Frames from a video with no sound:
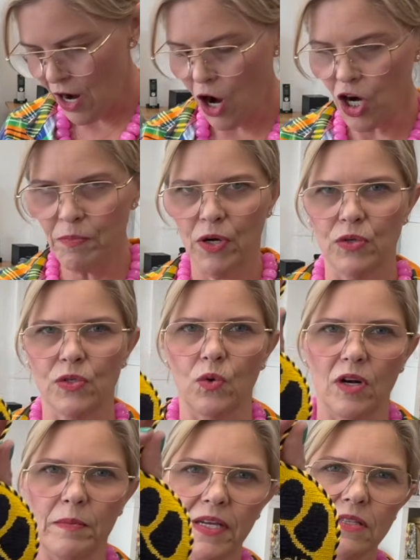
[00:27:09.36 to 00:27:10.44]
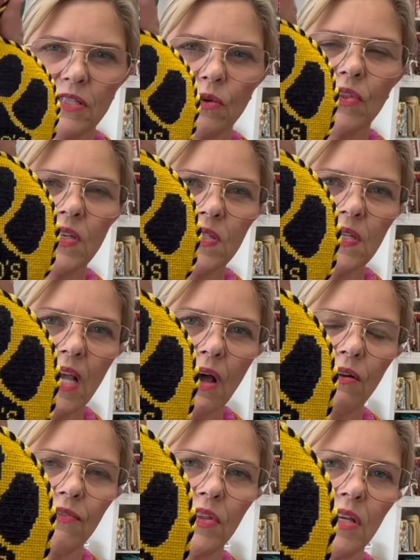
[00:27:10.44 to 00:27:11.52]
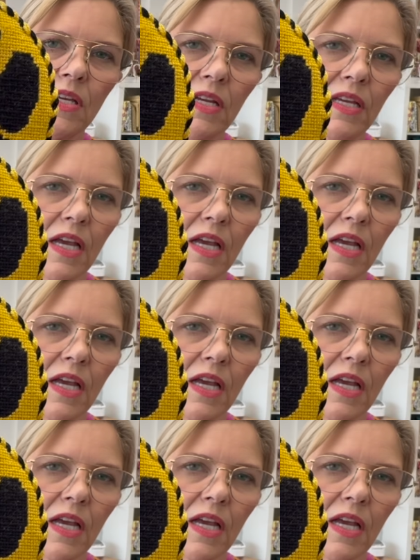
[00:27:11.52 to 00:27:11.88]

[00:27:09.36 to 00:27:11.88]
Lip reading: Harpo's ornament. So this is out of the